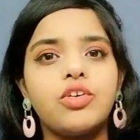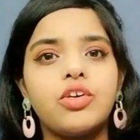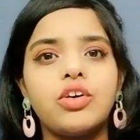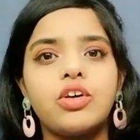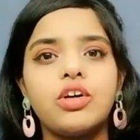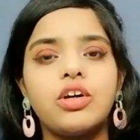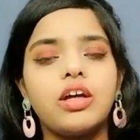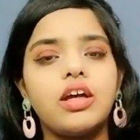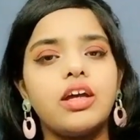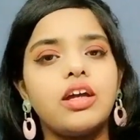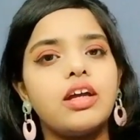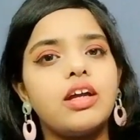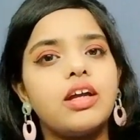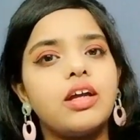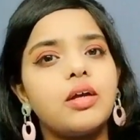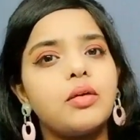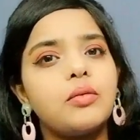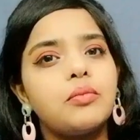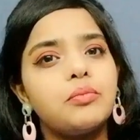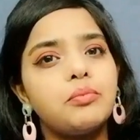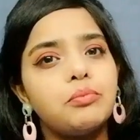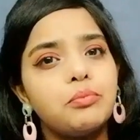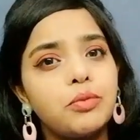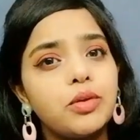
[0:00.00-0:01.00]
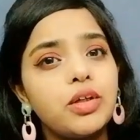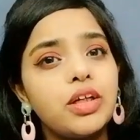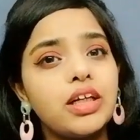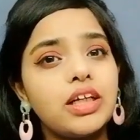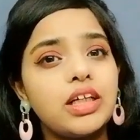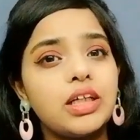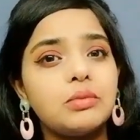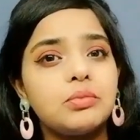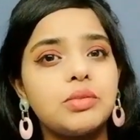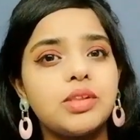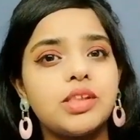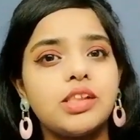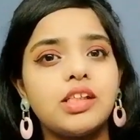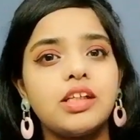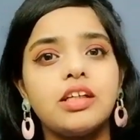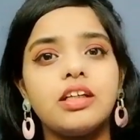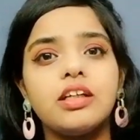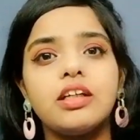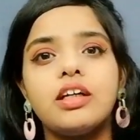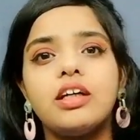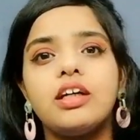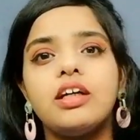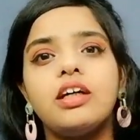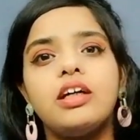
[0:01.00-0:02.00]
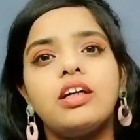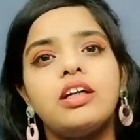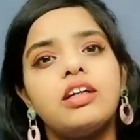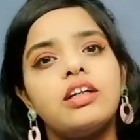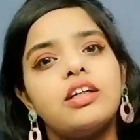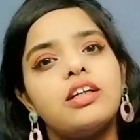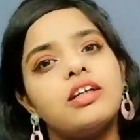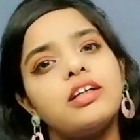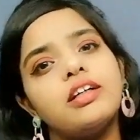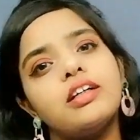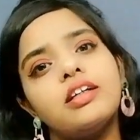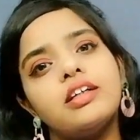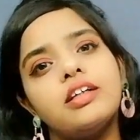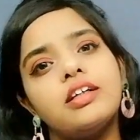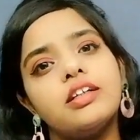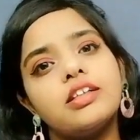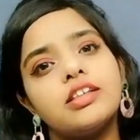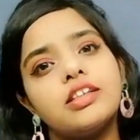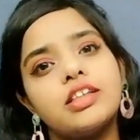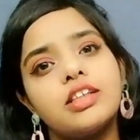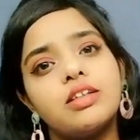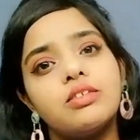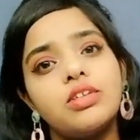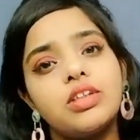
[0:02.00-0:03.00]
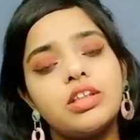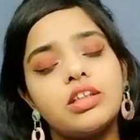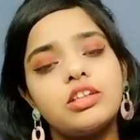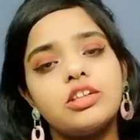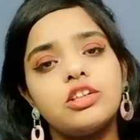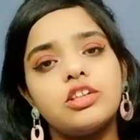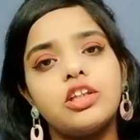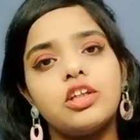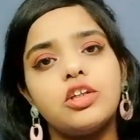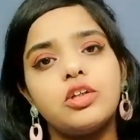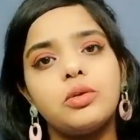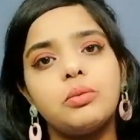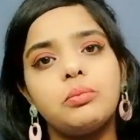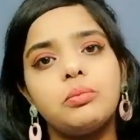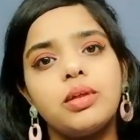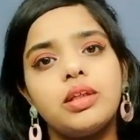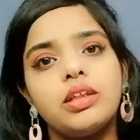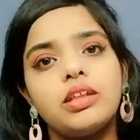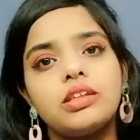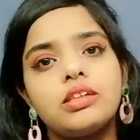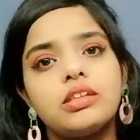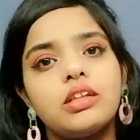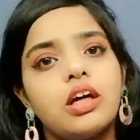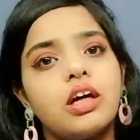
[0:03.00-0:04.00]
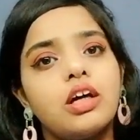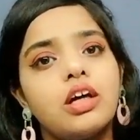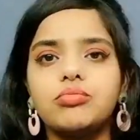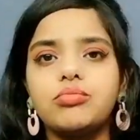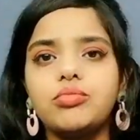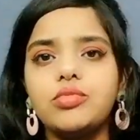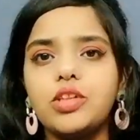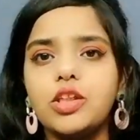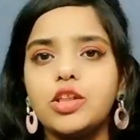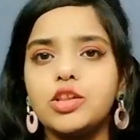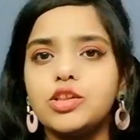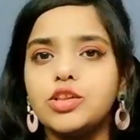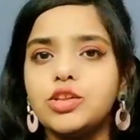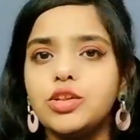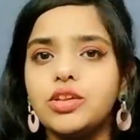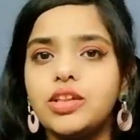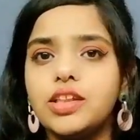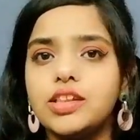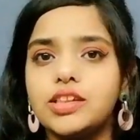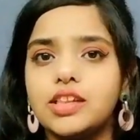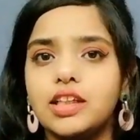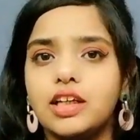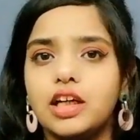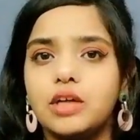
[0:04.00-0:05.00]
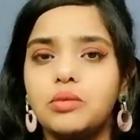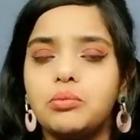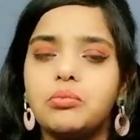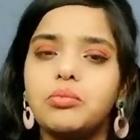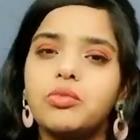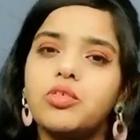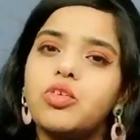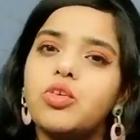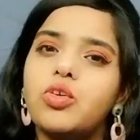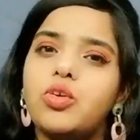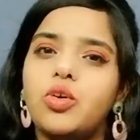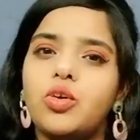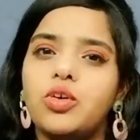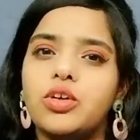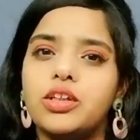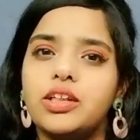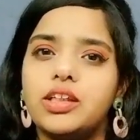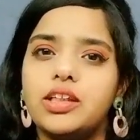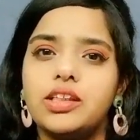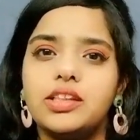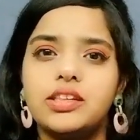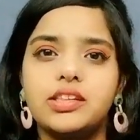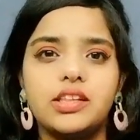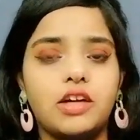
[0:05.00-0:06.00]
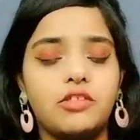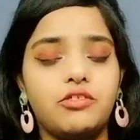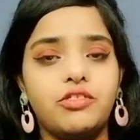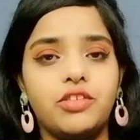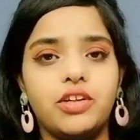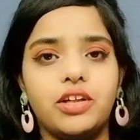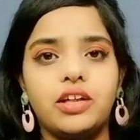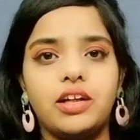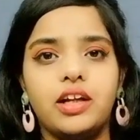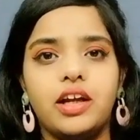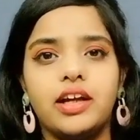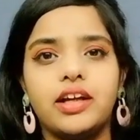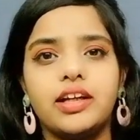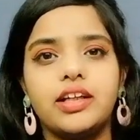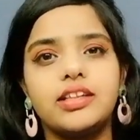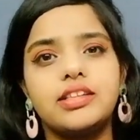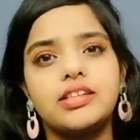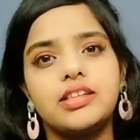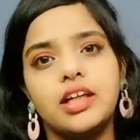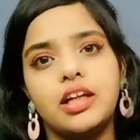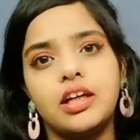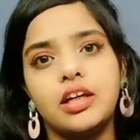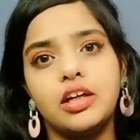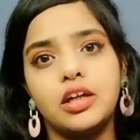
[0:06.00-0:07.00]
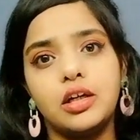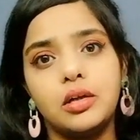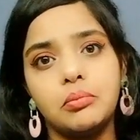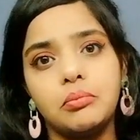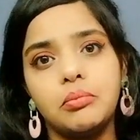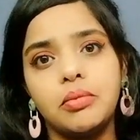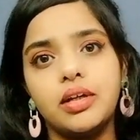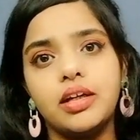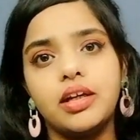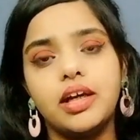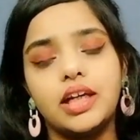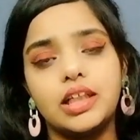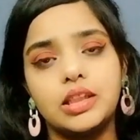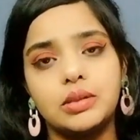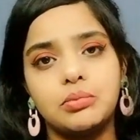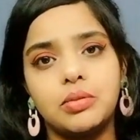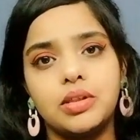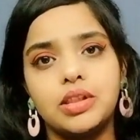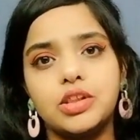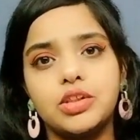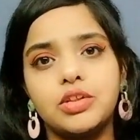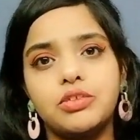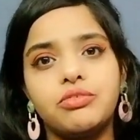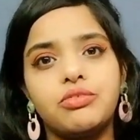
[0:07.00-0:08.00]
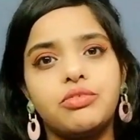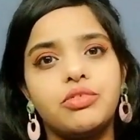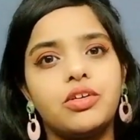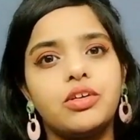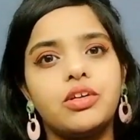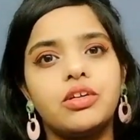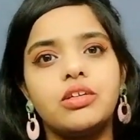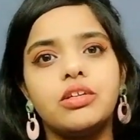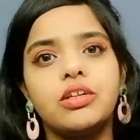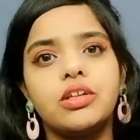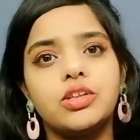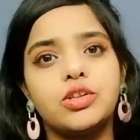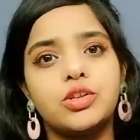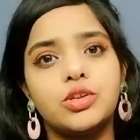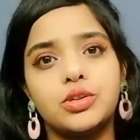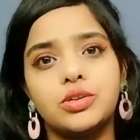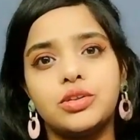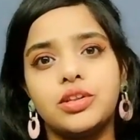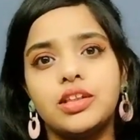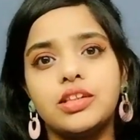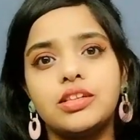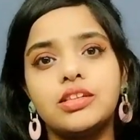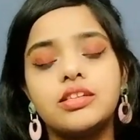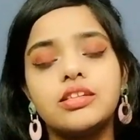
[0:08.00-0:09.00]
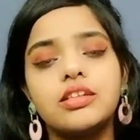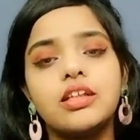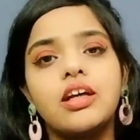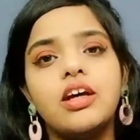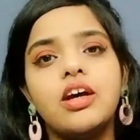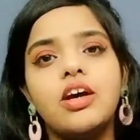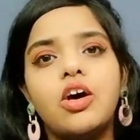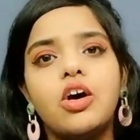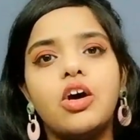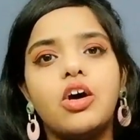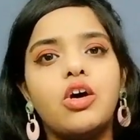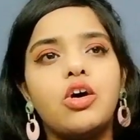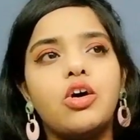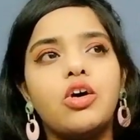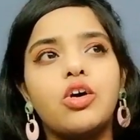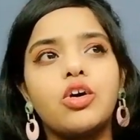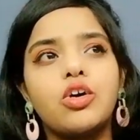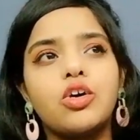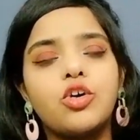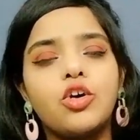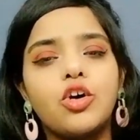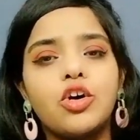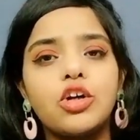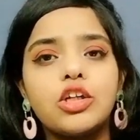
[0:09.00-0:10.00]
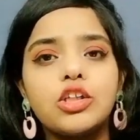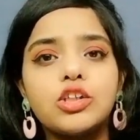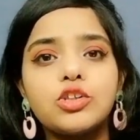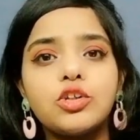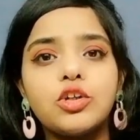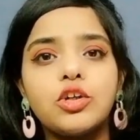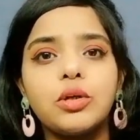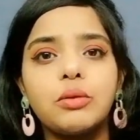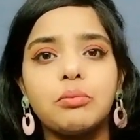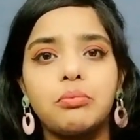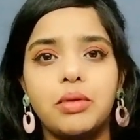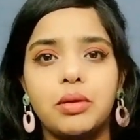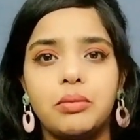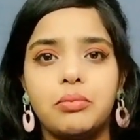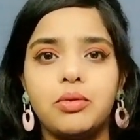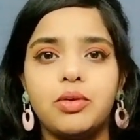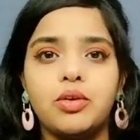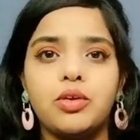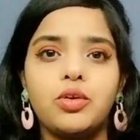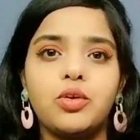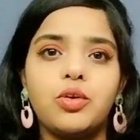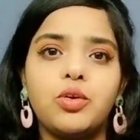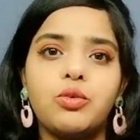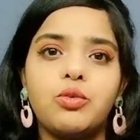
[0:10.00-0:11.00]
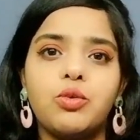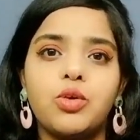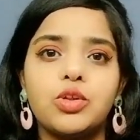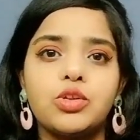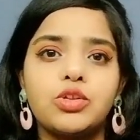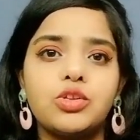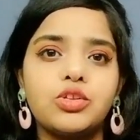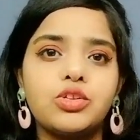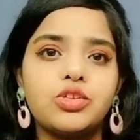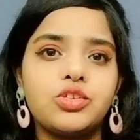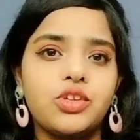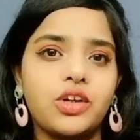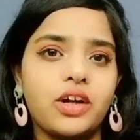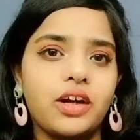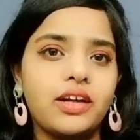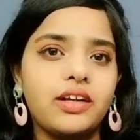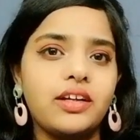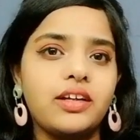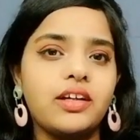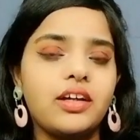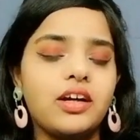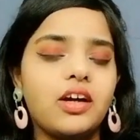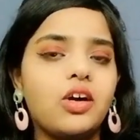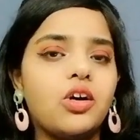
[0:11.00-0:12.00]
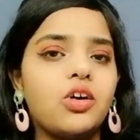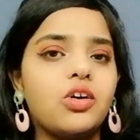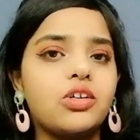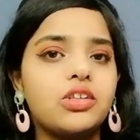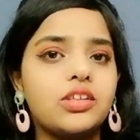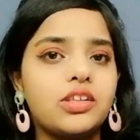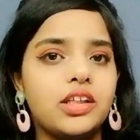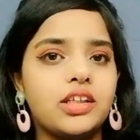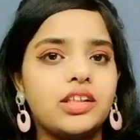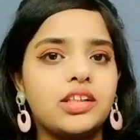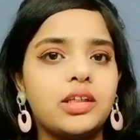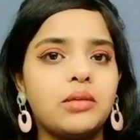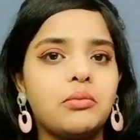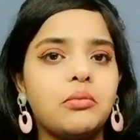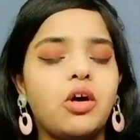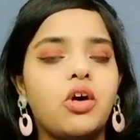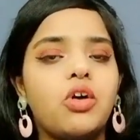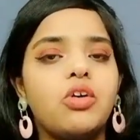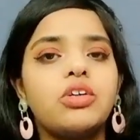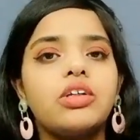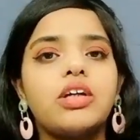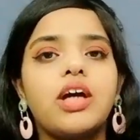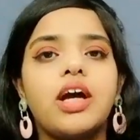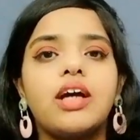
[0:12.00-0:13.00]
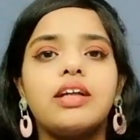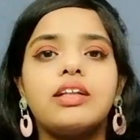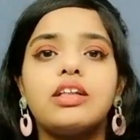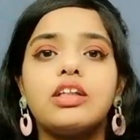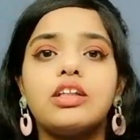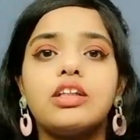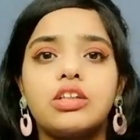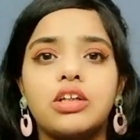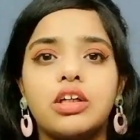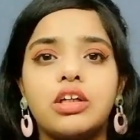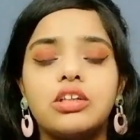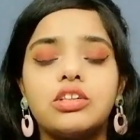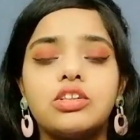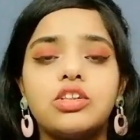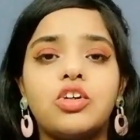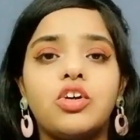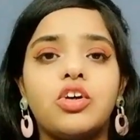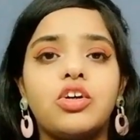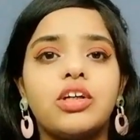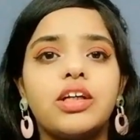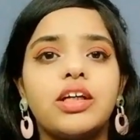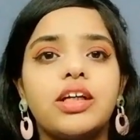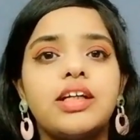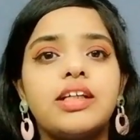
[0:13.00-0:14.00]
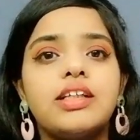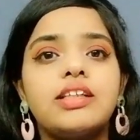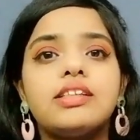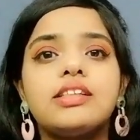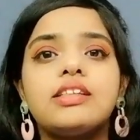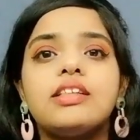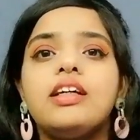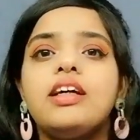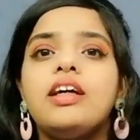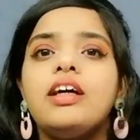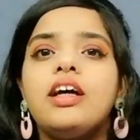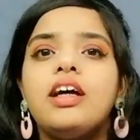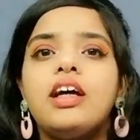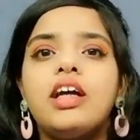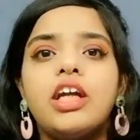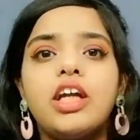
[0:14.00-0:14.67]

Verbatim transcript: for a bullet lipstick 799 rupees so the second con is i feel like it's a little bit expensive for the students or college going people who want to try or take them out and the third con is